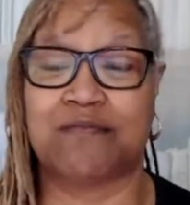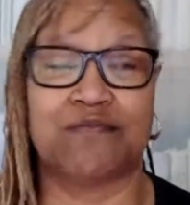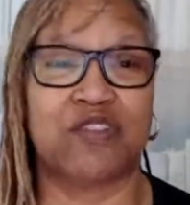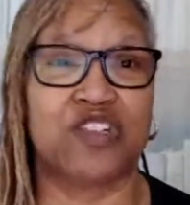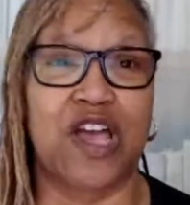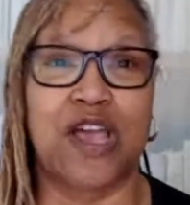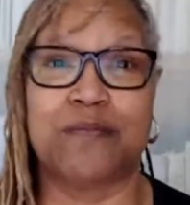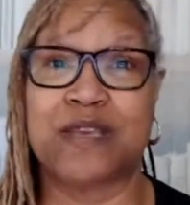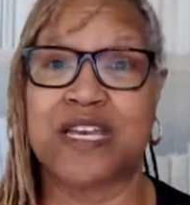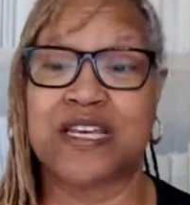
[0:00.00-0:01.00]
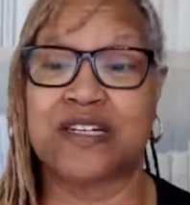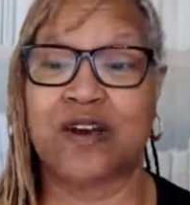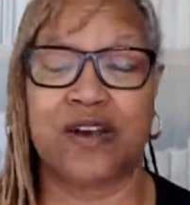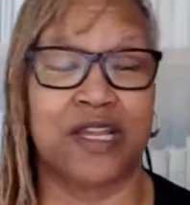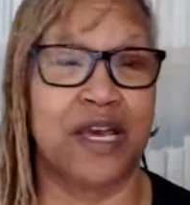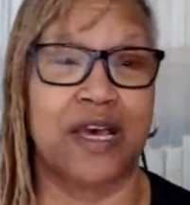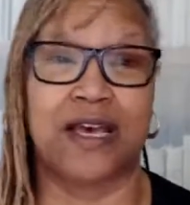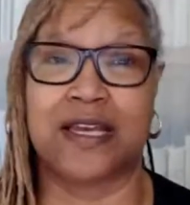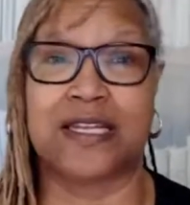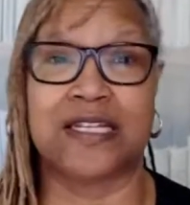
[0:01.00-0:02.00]
chime in
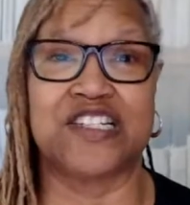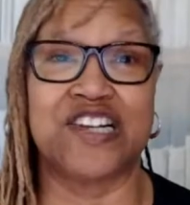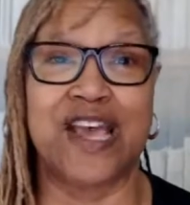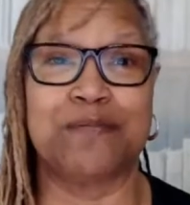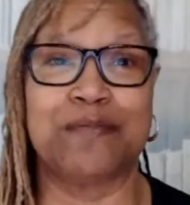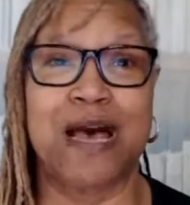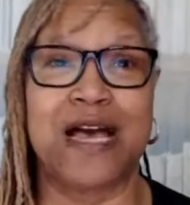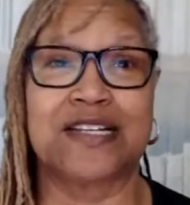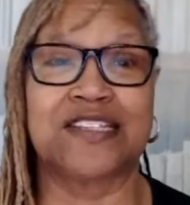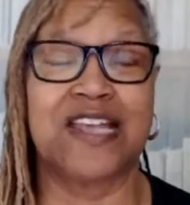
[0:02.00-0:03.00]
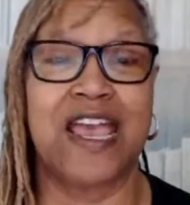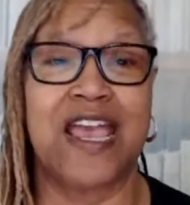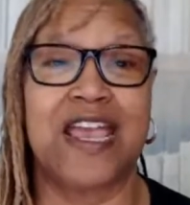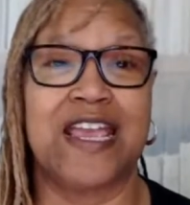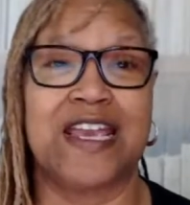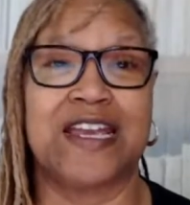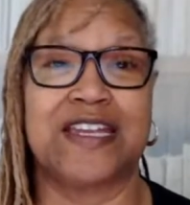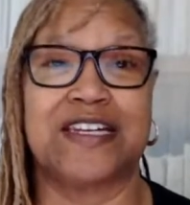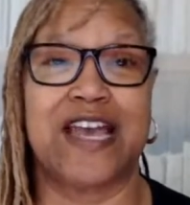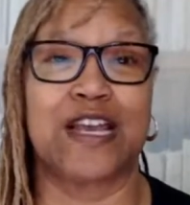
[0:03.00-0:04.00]
the chat box,
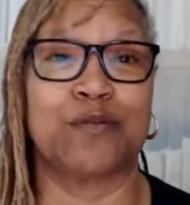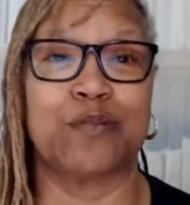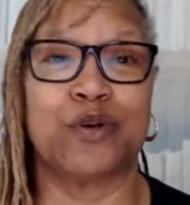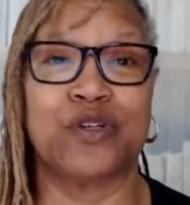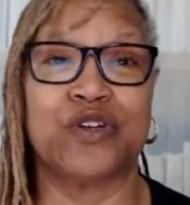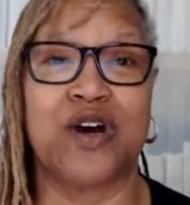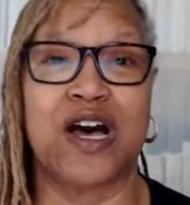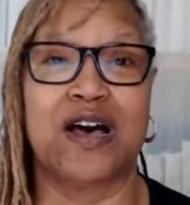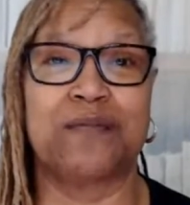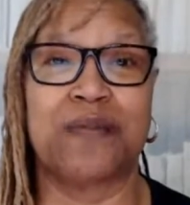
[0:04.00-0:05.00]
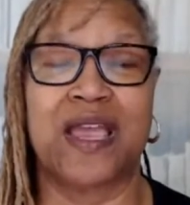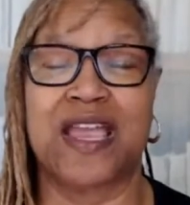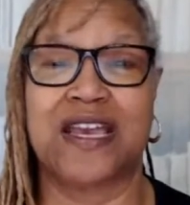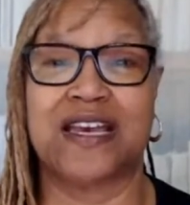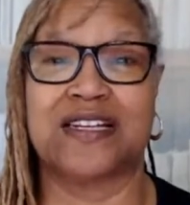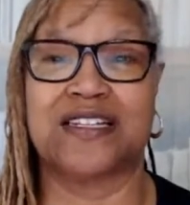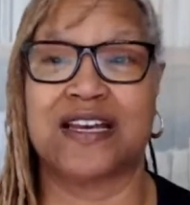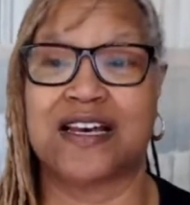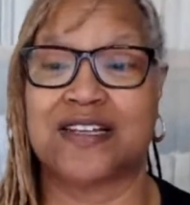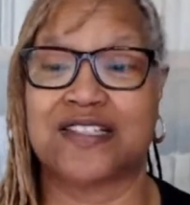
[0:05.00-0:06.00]
and I can pull you up and
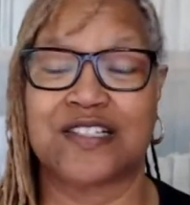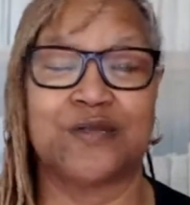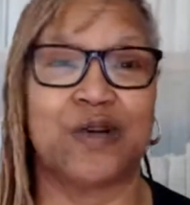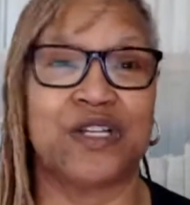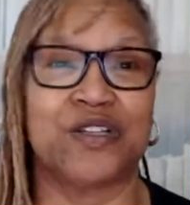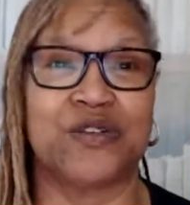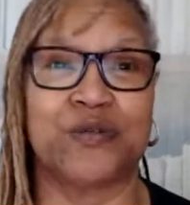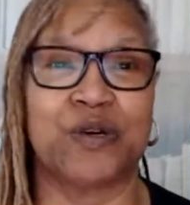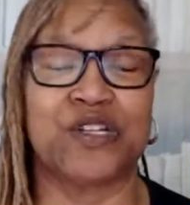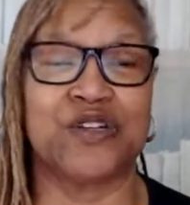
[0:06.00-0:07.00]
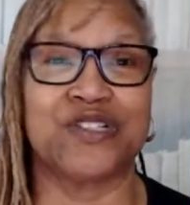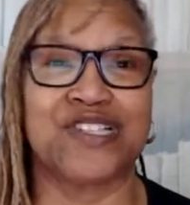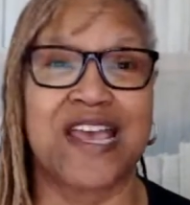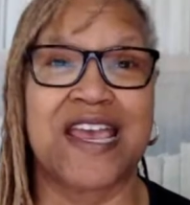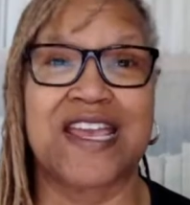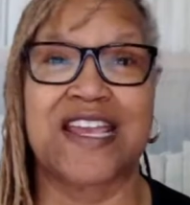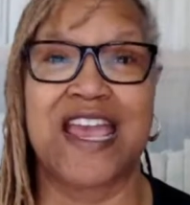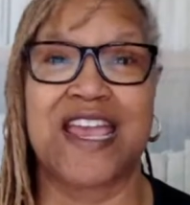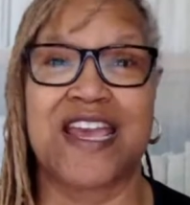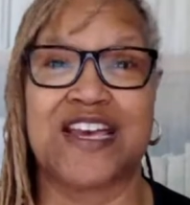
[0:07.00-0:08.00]
see what you're saying
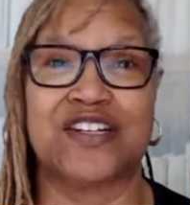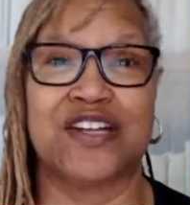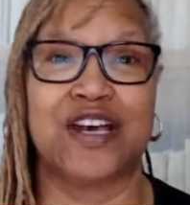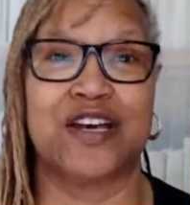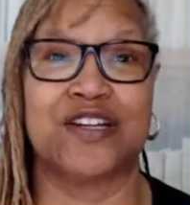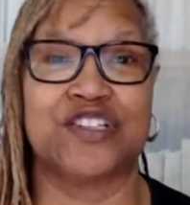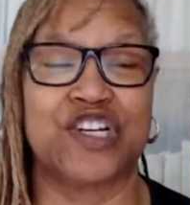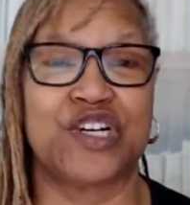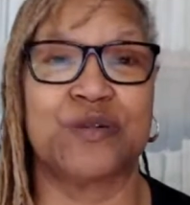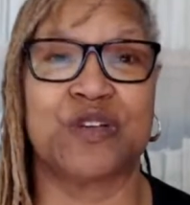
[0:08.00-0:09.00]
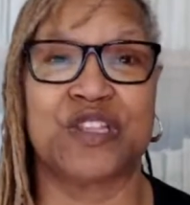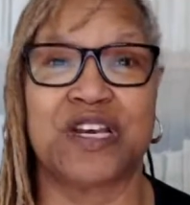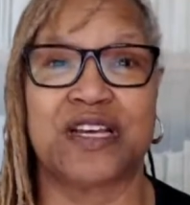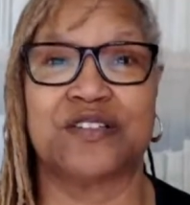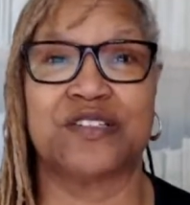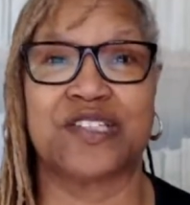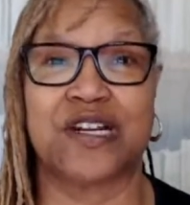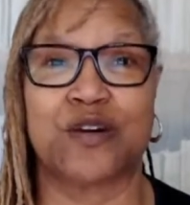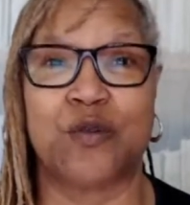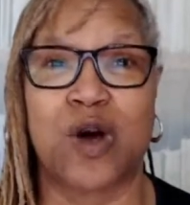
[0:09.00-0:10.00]
and share it with the others that
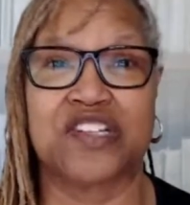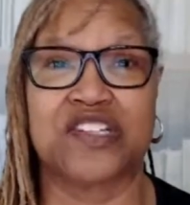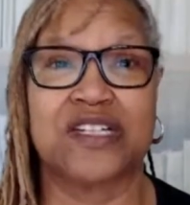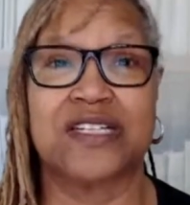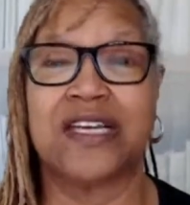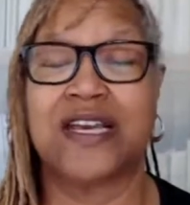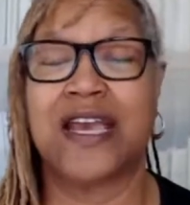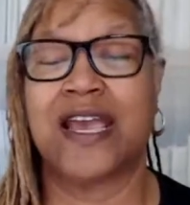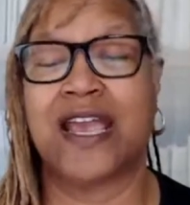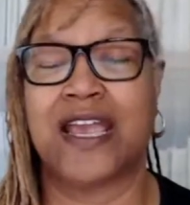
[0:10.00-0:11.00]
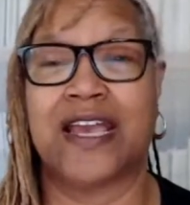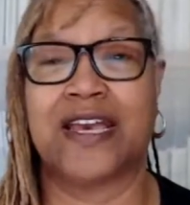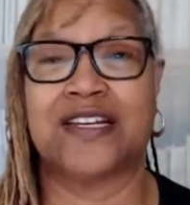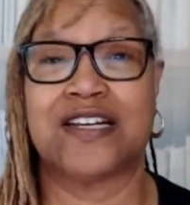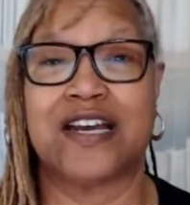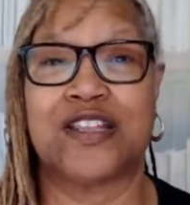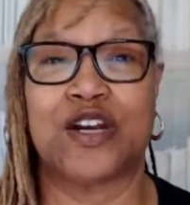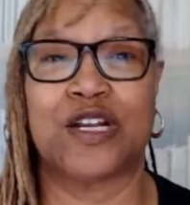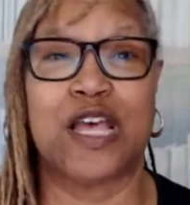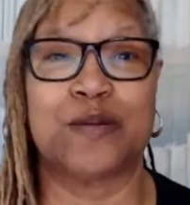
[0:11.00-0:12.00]
are watching. And there
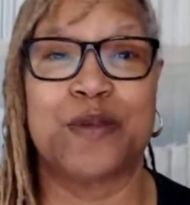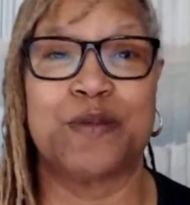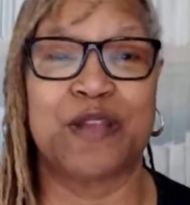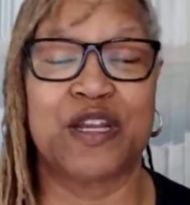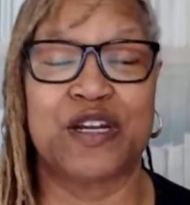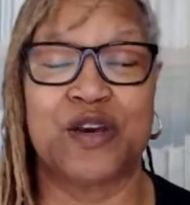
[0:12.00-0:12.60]
are a lot of people I know